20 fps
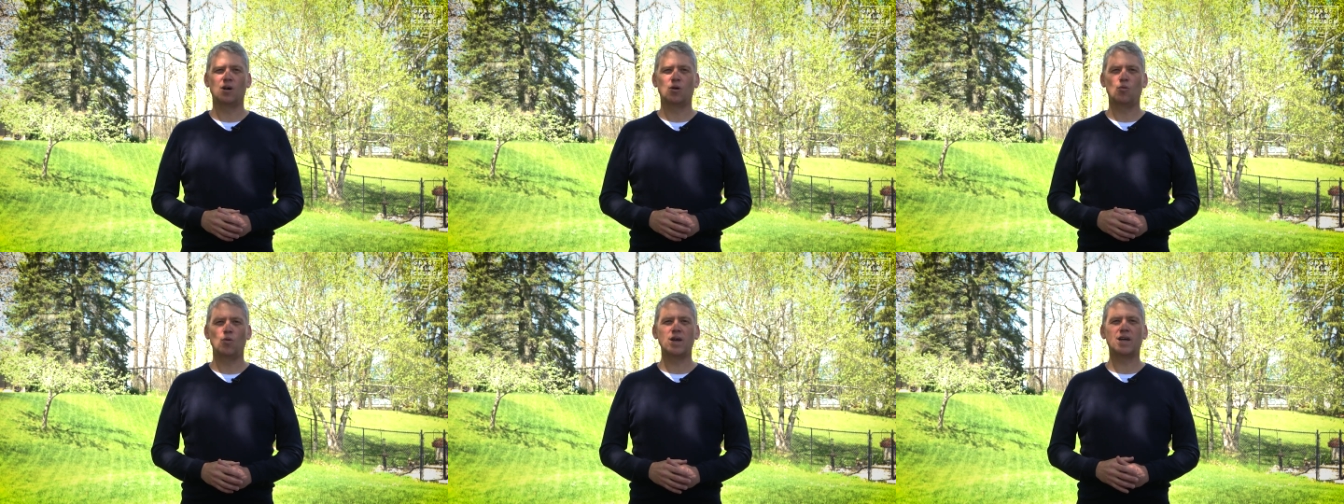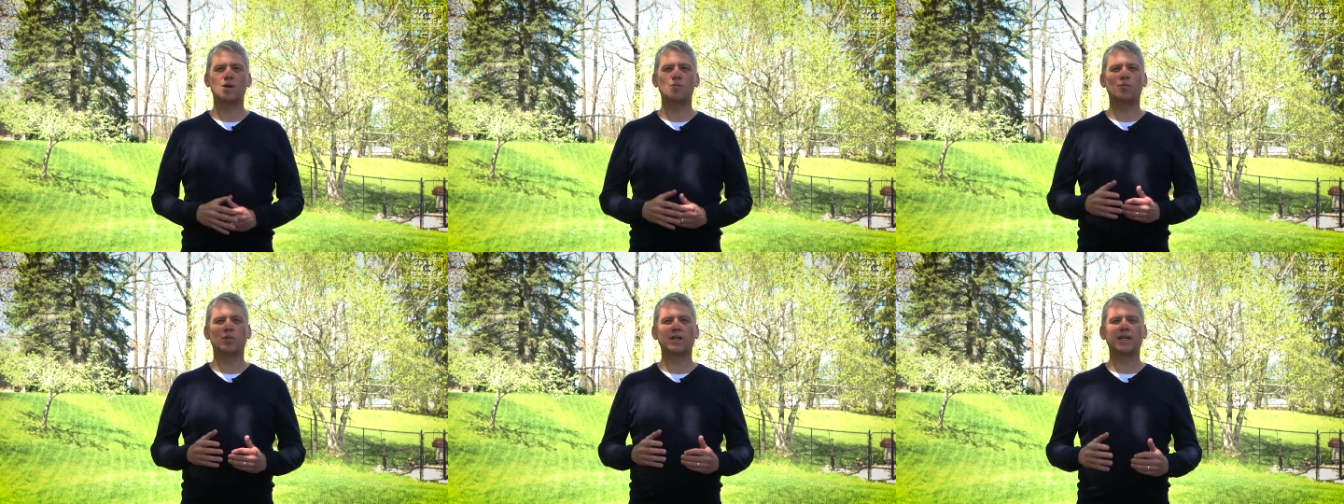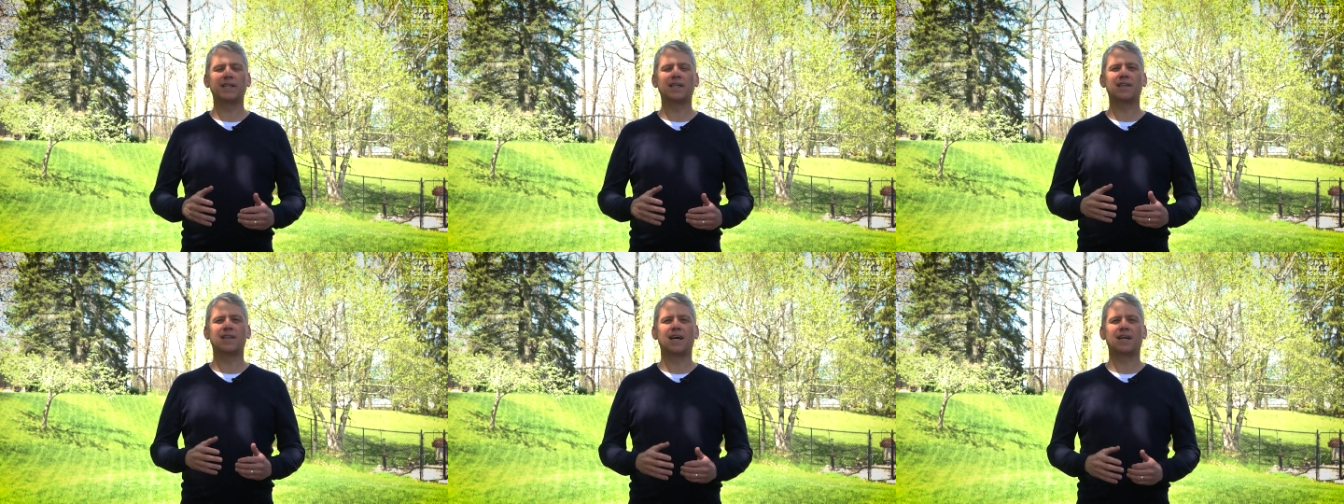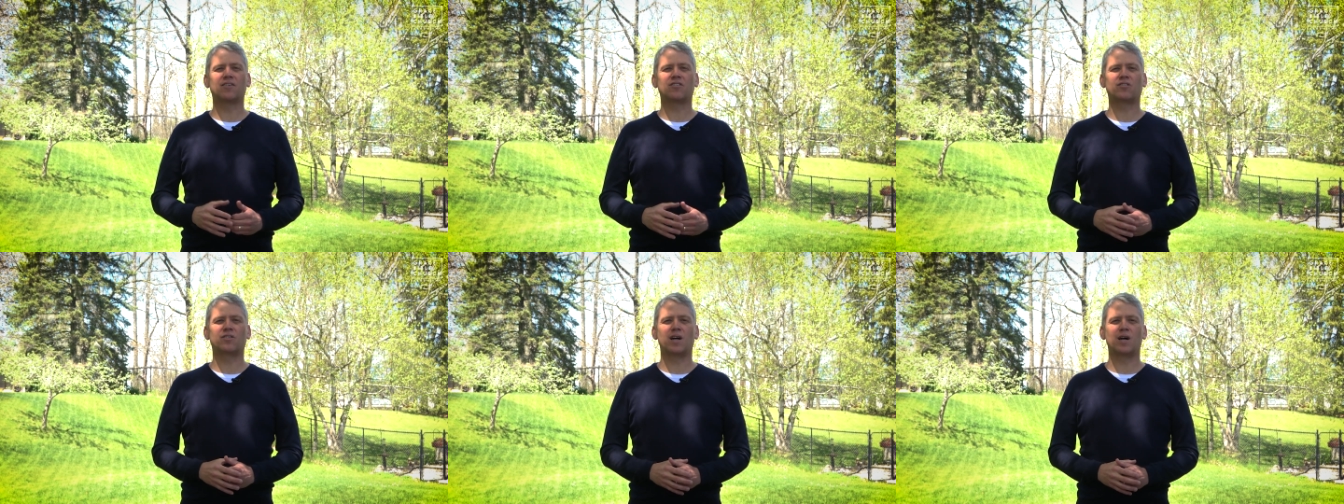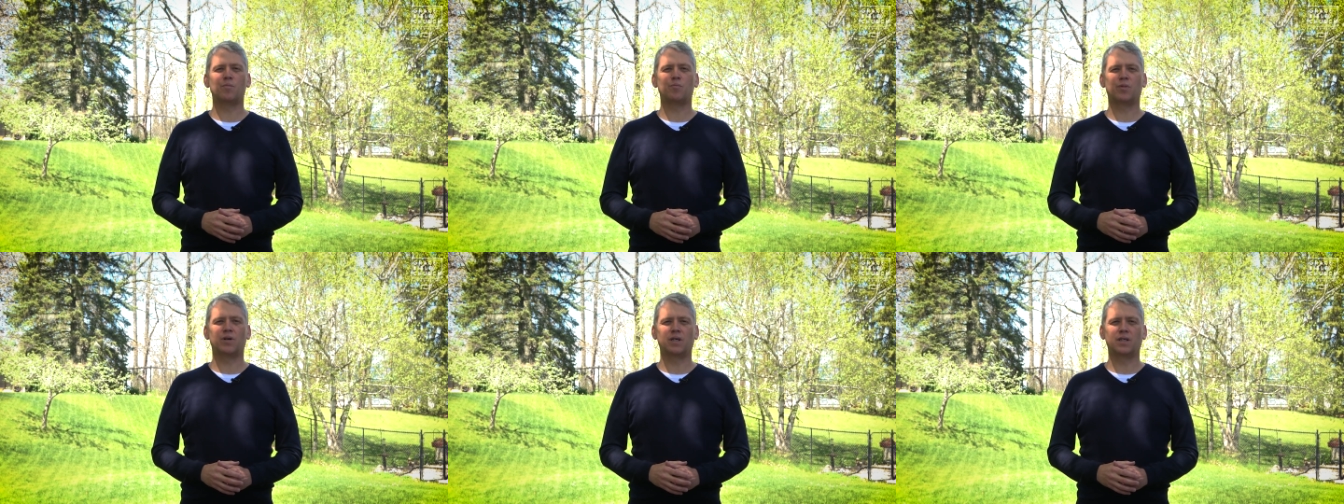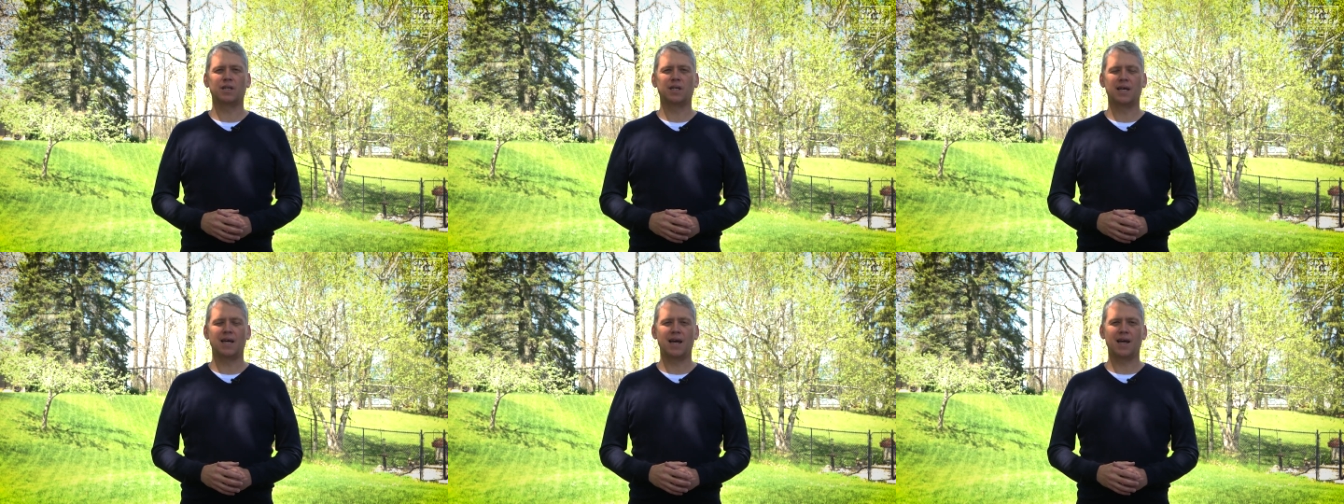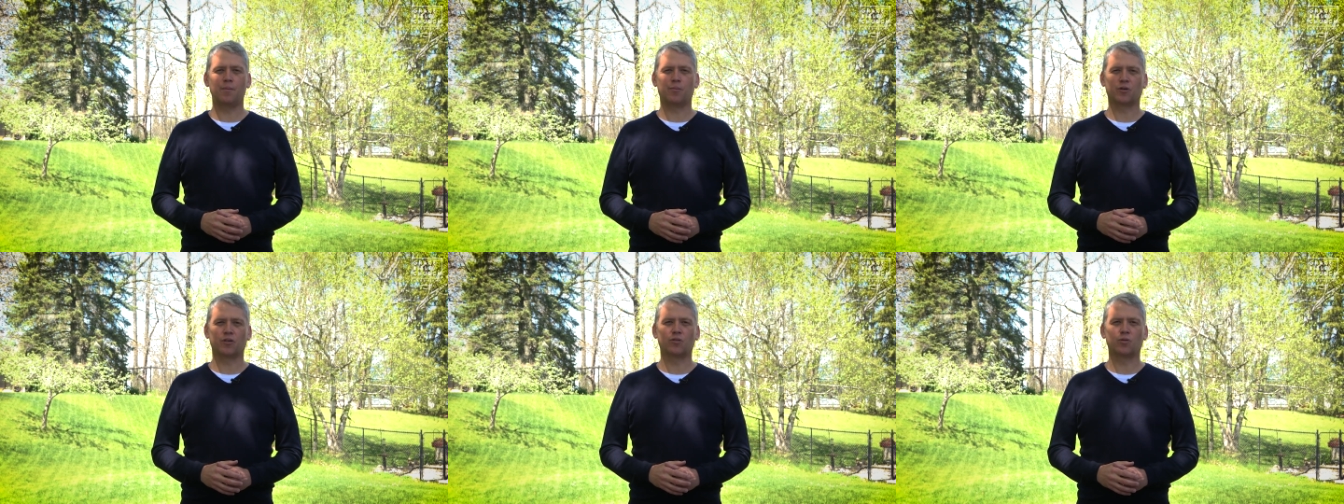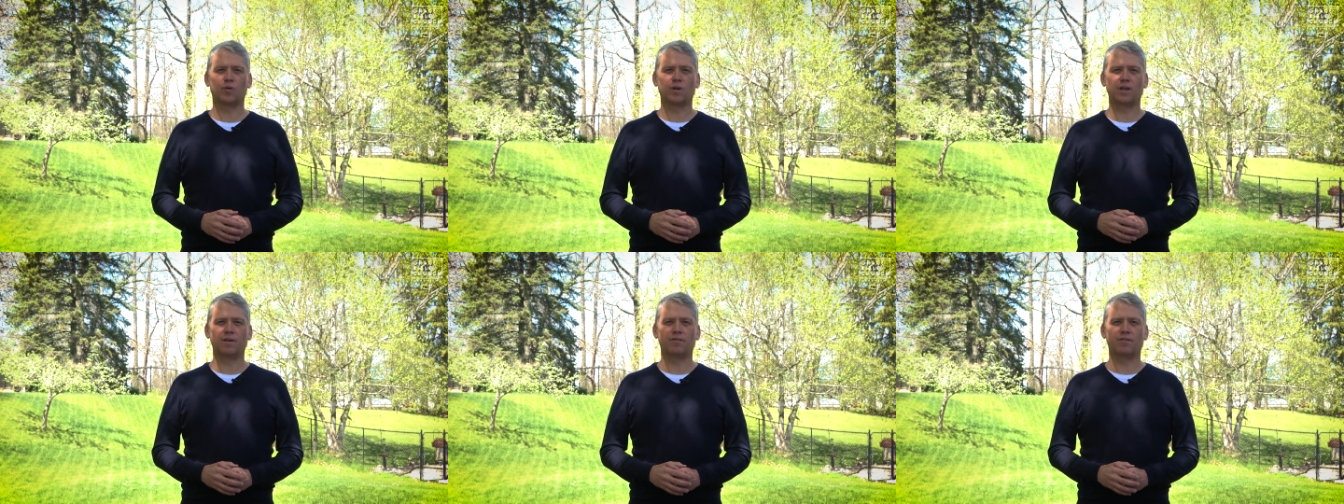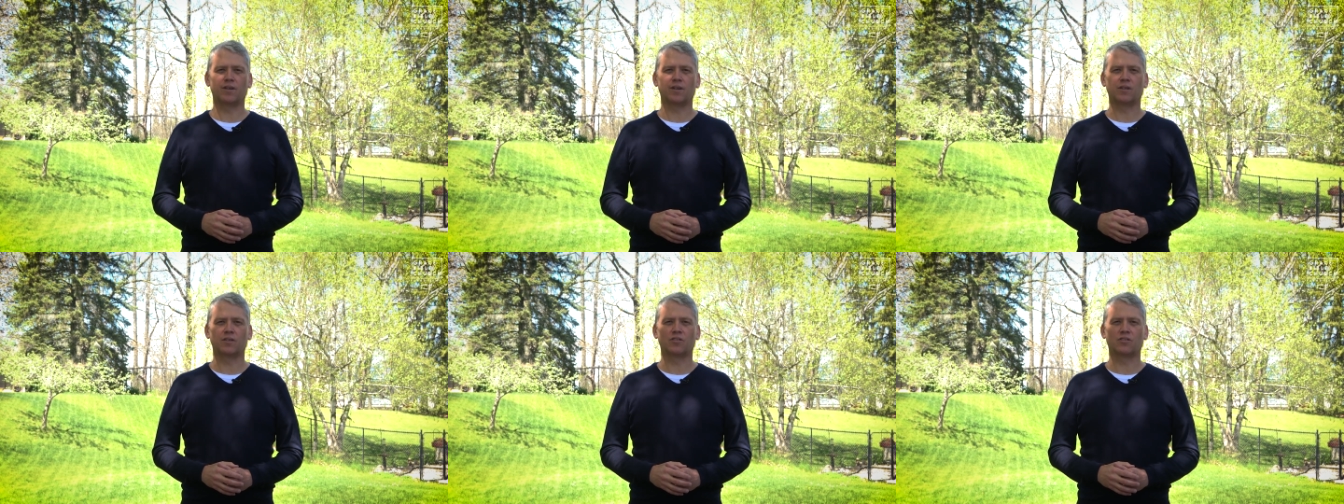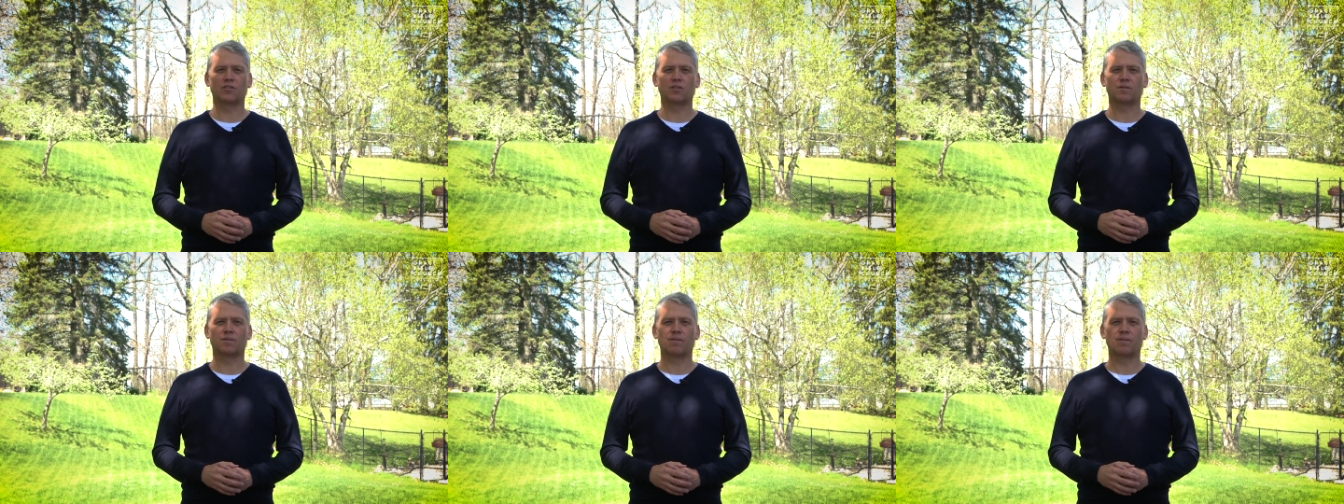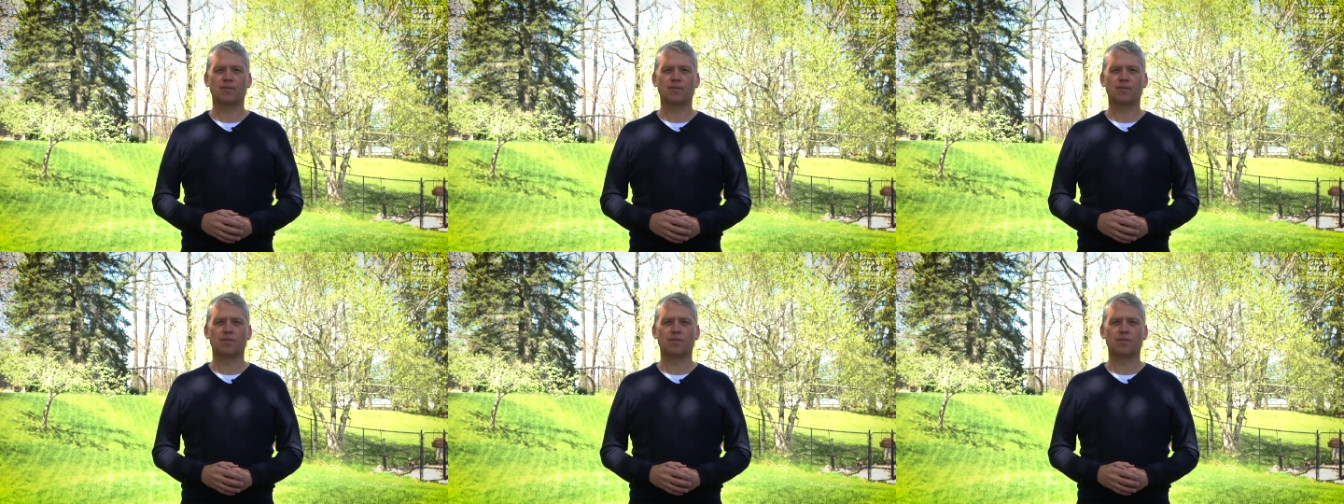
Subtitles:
We completed that step on April 21st.